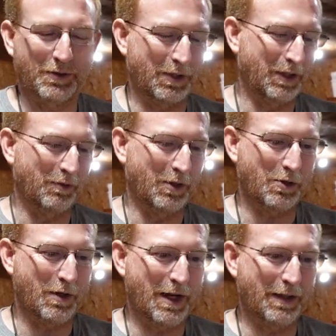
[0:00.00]
to give it a
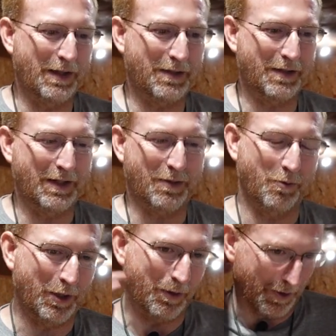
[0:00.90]
try, that's that's a
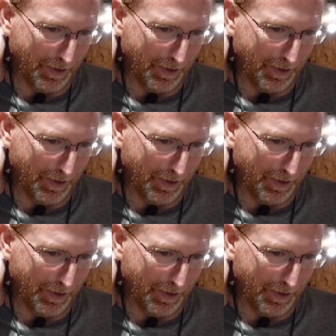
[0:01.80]
winner.